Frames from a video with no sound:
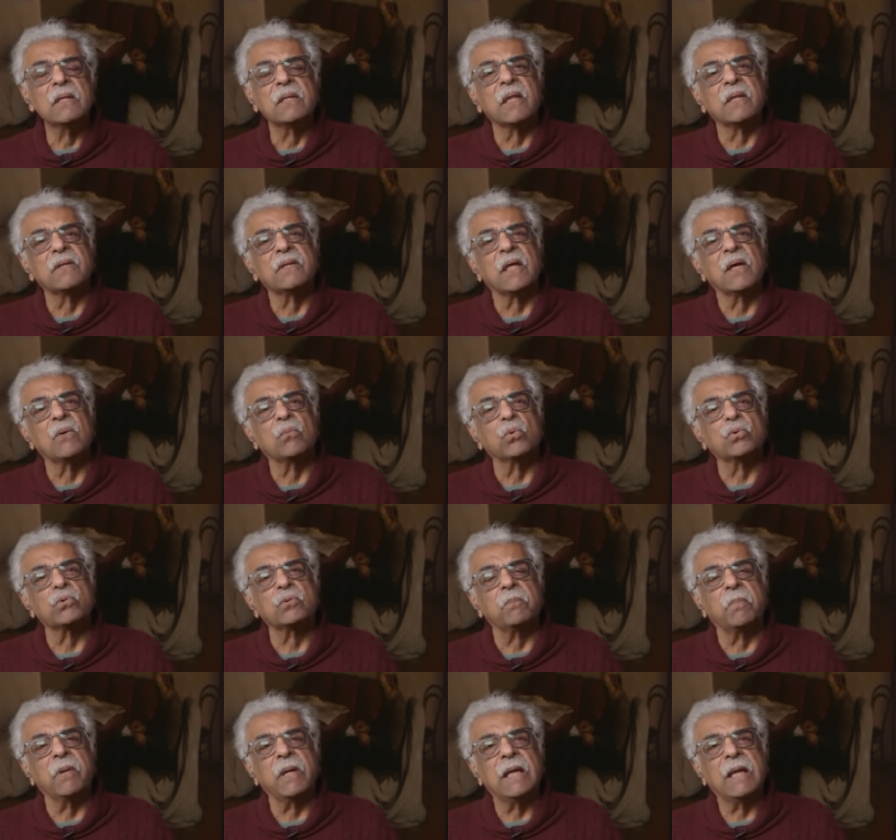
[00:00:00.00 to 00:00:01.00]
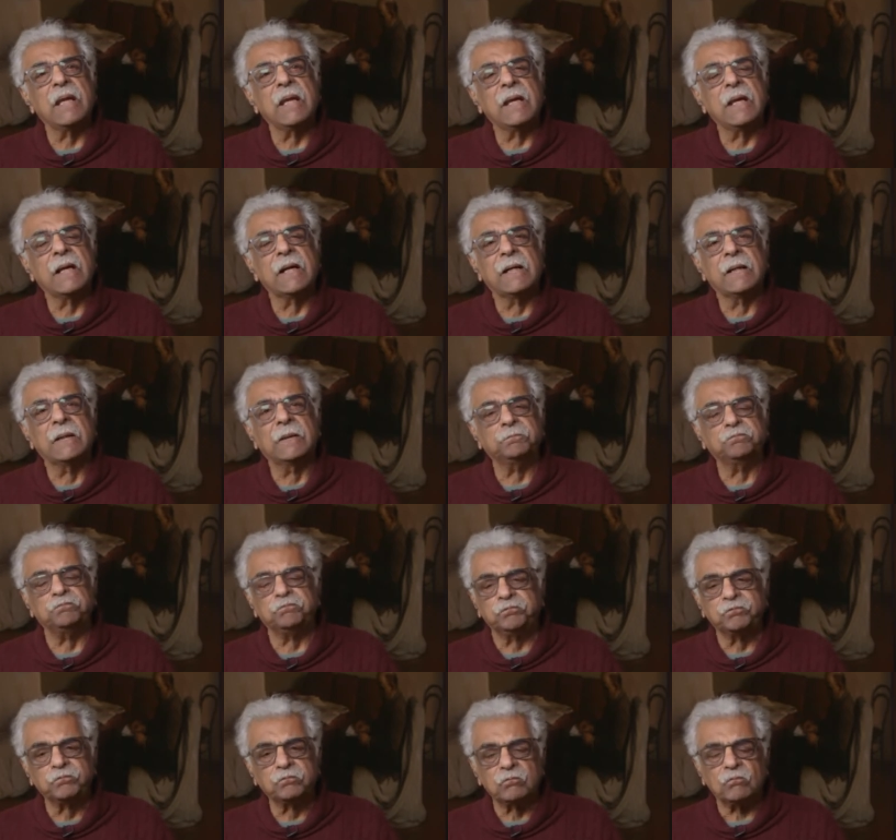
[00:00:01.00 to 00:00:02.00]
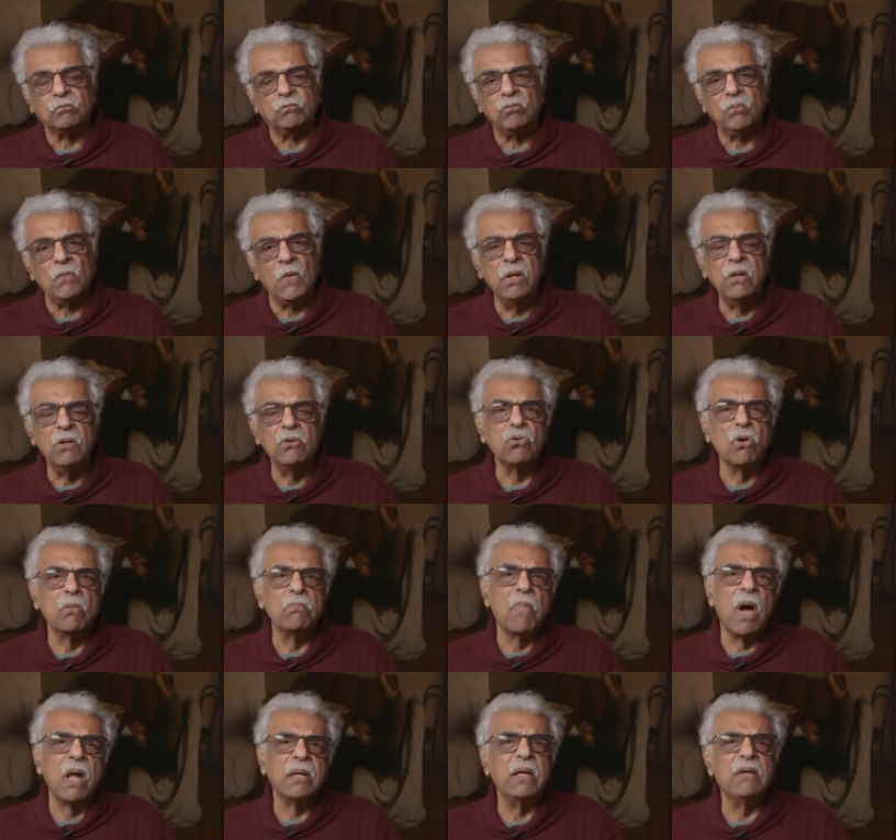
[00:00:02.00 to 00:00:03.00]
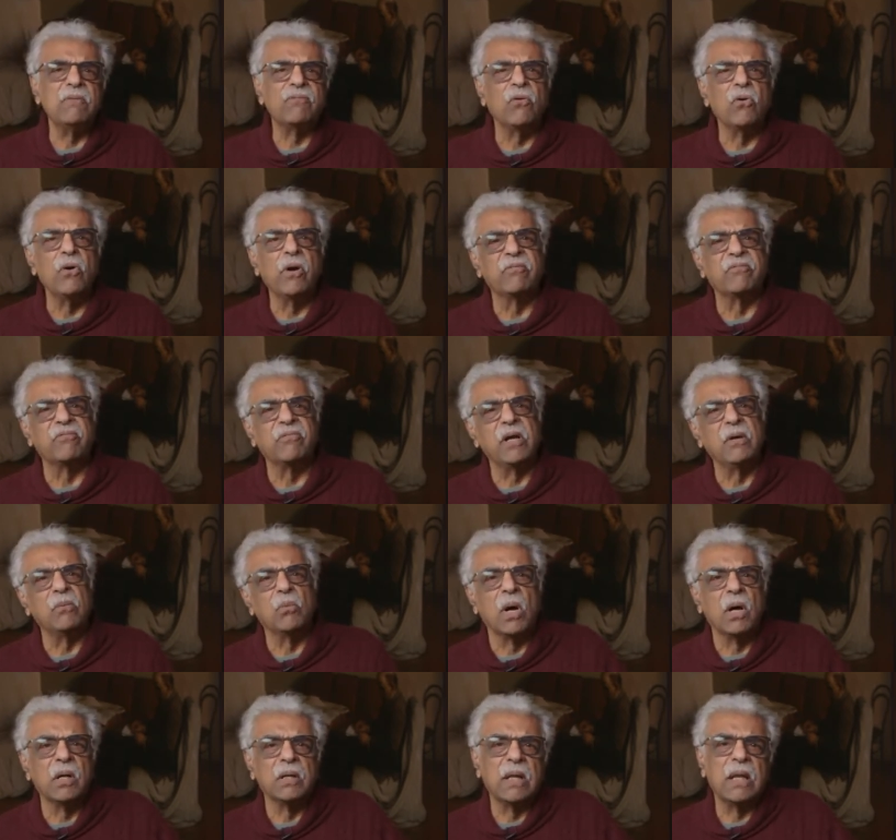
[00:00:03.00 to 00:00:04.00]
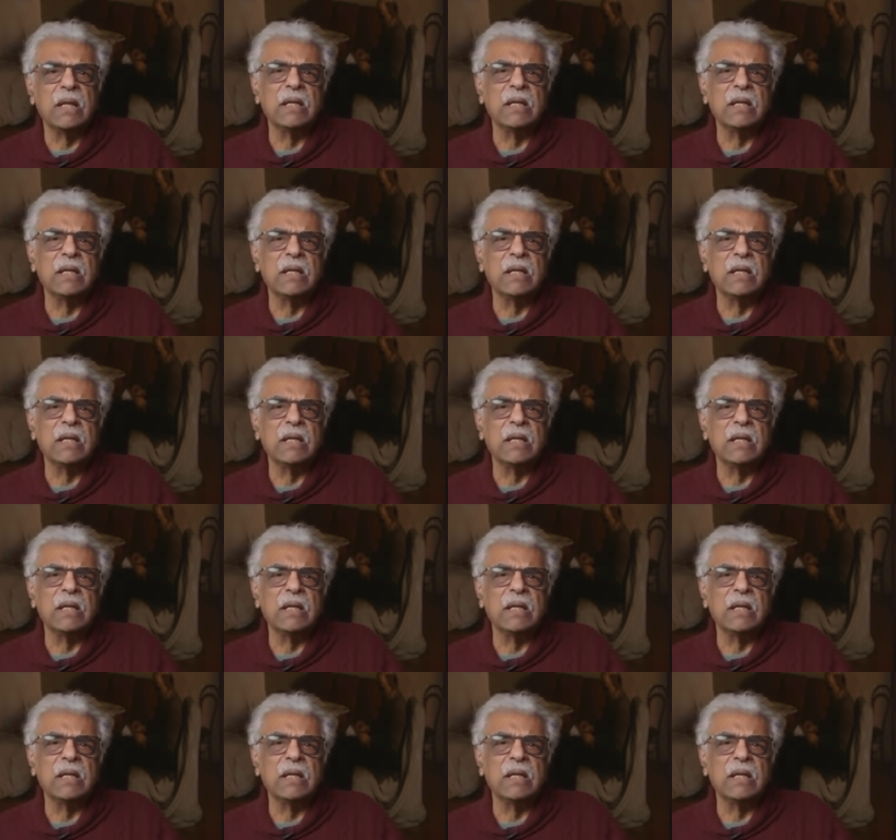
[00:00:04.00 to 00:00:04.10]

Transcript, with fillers: that there would be money for everyone,